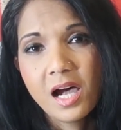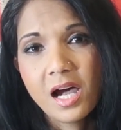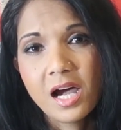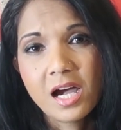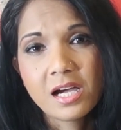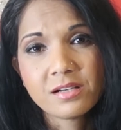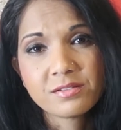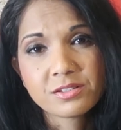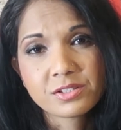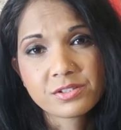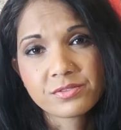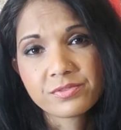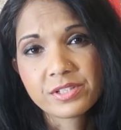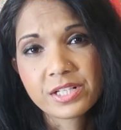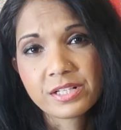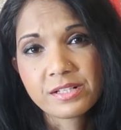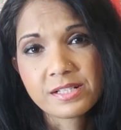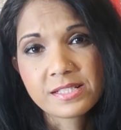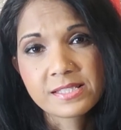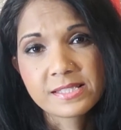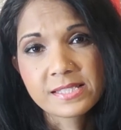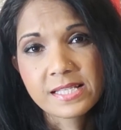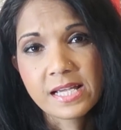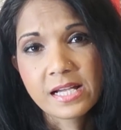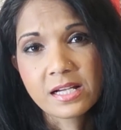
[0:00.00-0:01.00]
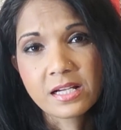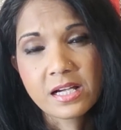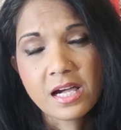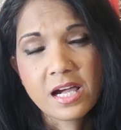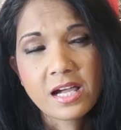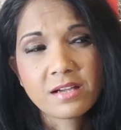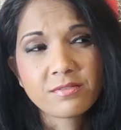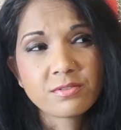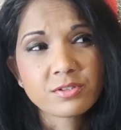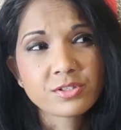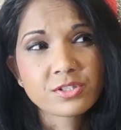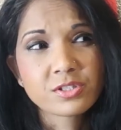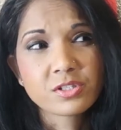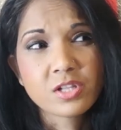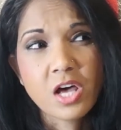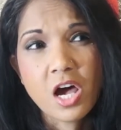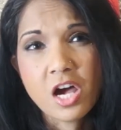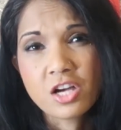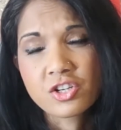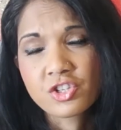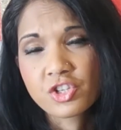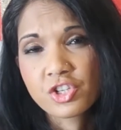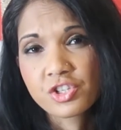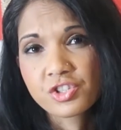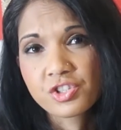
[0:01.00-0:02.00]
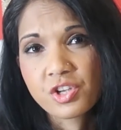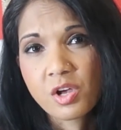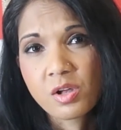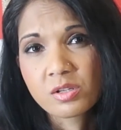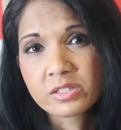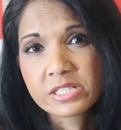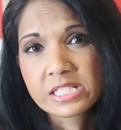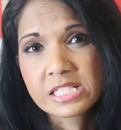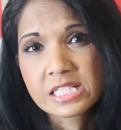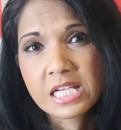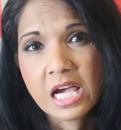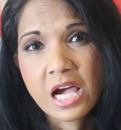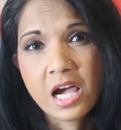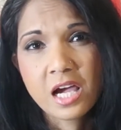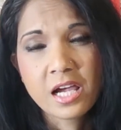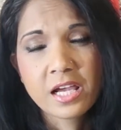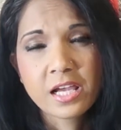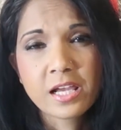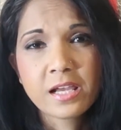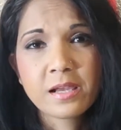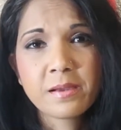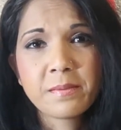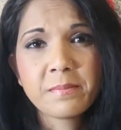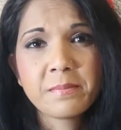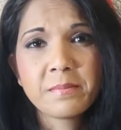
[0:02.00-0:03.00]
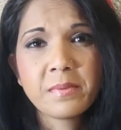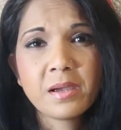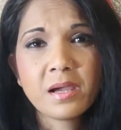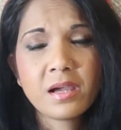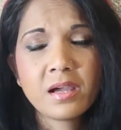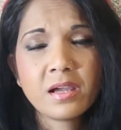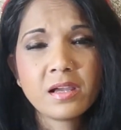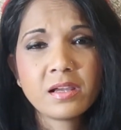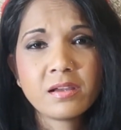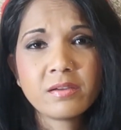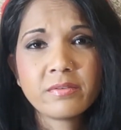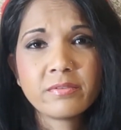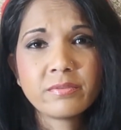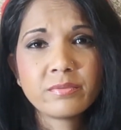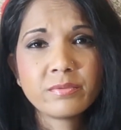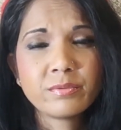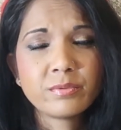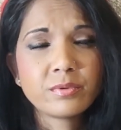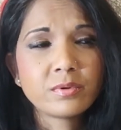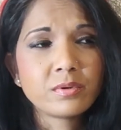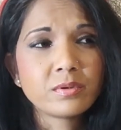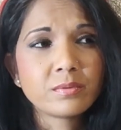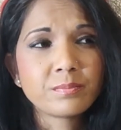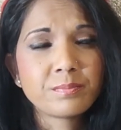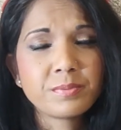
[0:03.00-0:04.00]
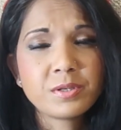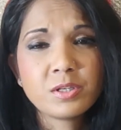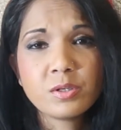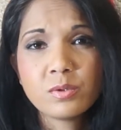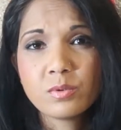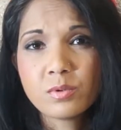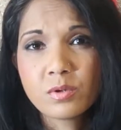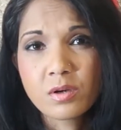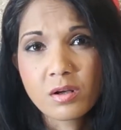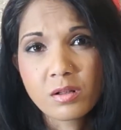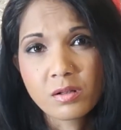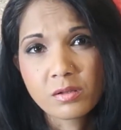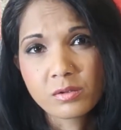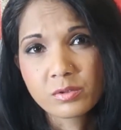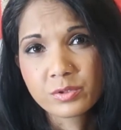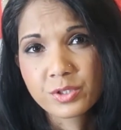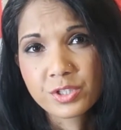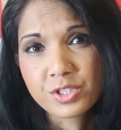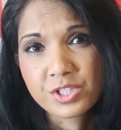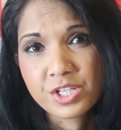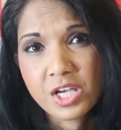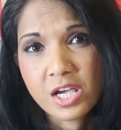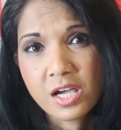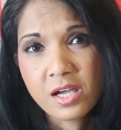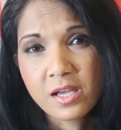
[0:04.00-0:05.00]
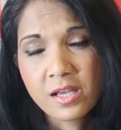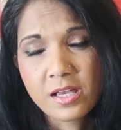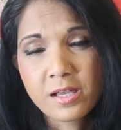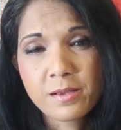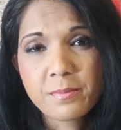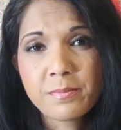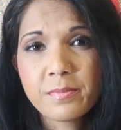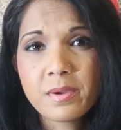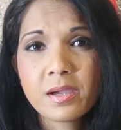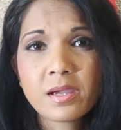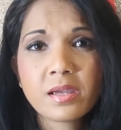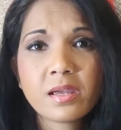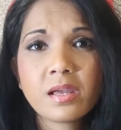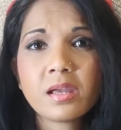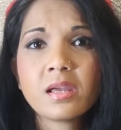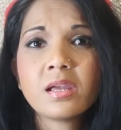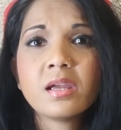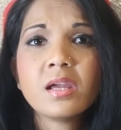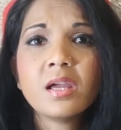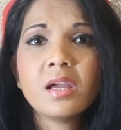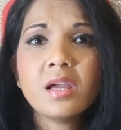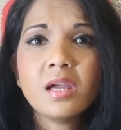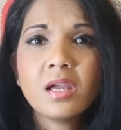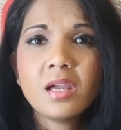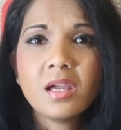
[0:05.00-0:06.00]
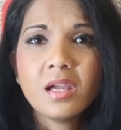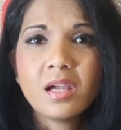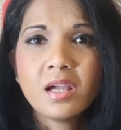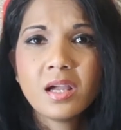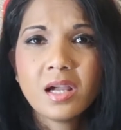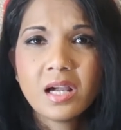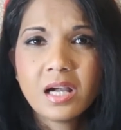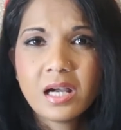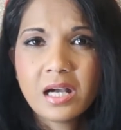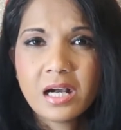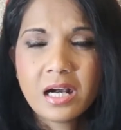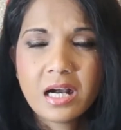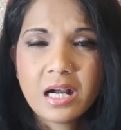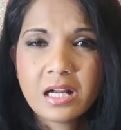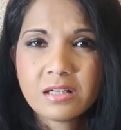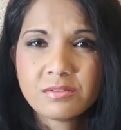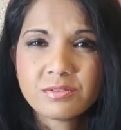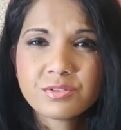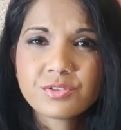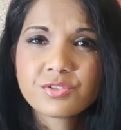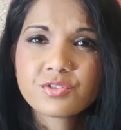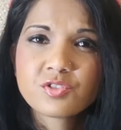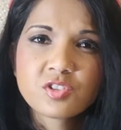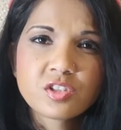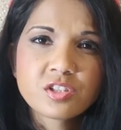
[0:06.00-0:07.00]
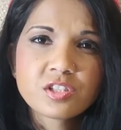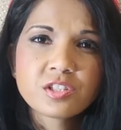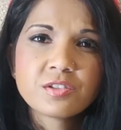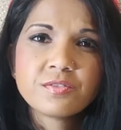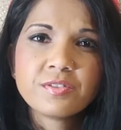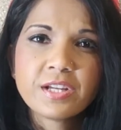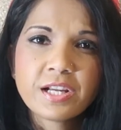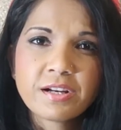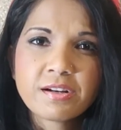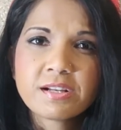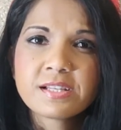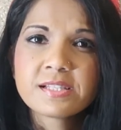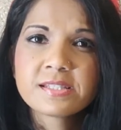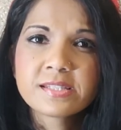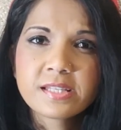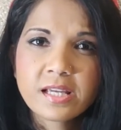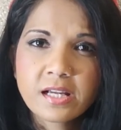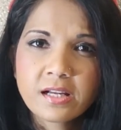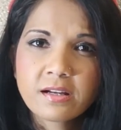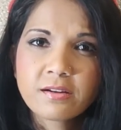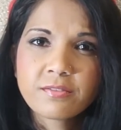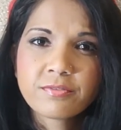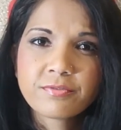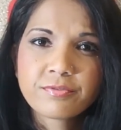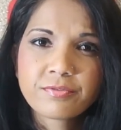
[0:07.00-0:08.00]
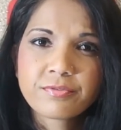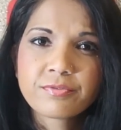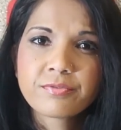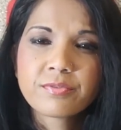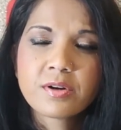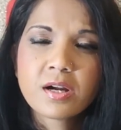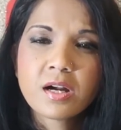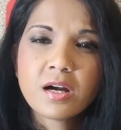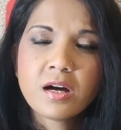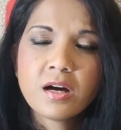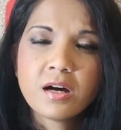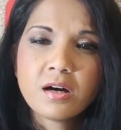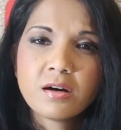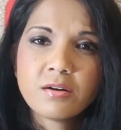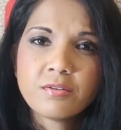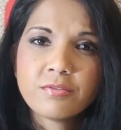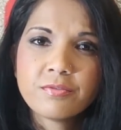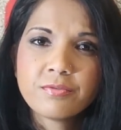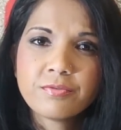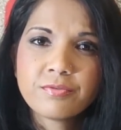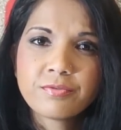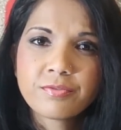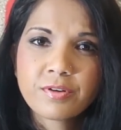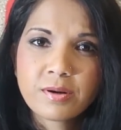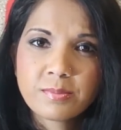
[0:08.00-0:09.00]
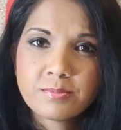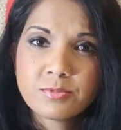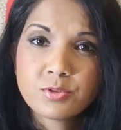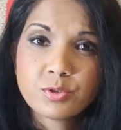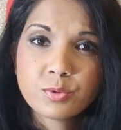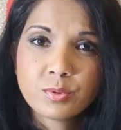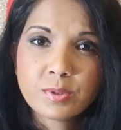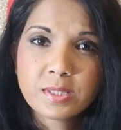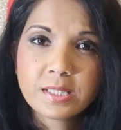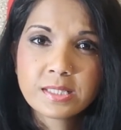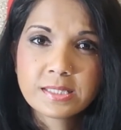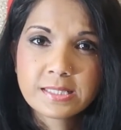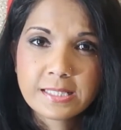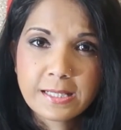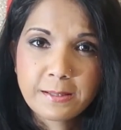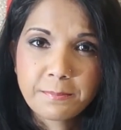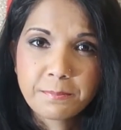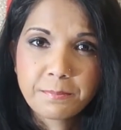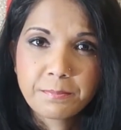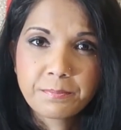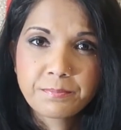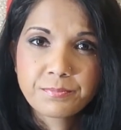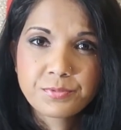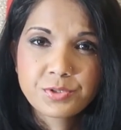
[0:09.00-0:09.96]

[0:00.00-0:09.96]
I was very sick. I was nauseous all the time. I would puke all the time. I was just very sick from doing dip.